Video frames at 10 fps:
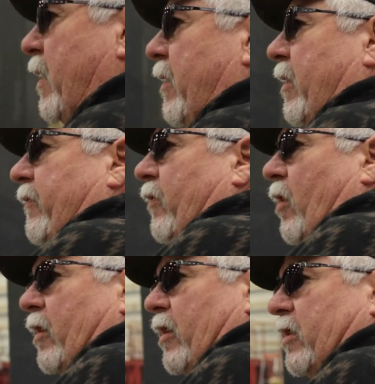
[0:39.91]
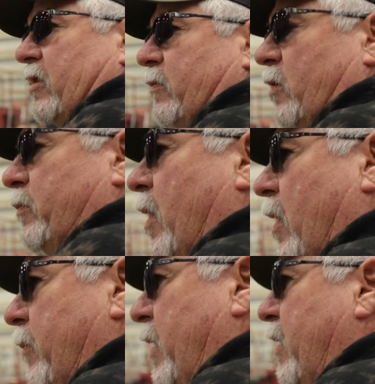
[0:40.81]
better for our customers'
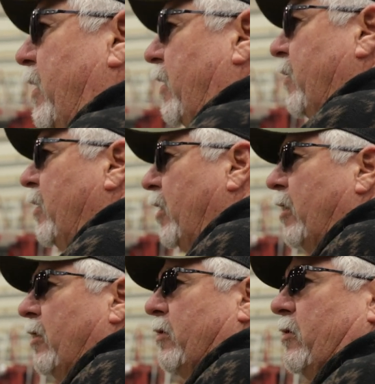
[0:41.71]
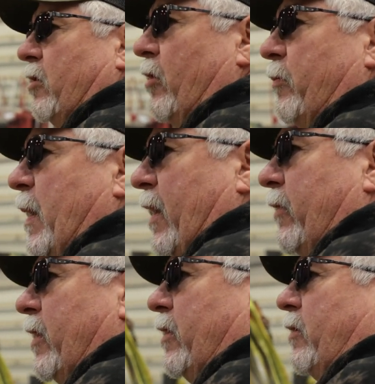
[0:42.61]
bottom end, and turn back
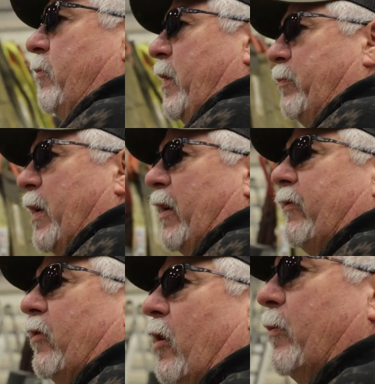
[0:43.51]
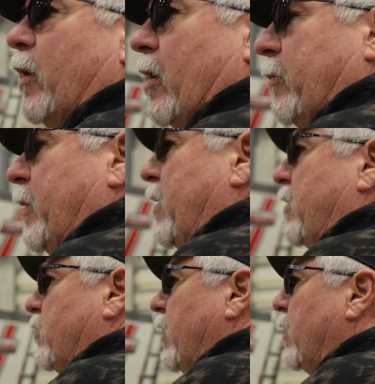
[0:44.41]
around and be better for our bottom end
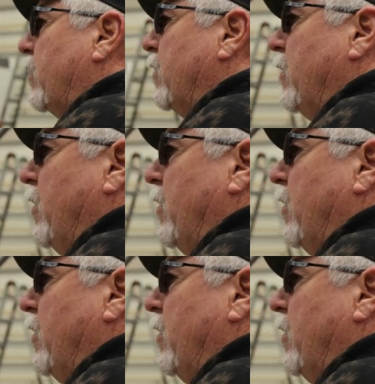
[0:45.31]
as well.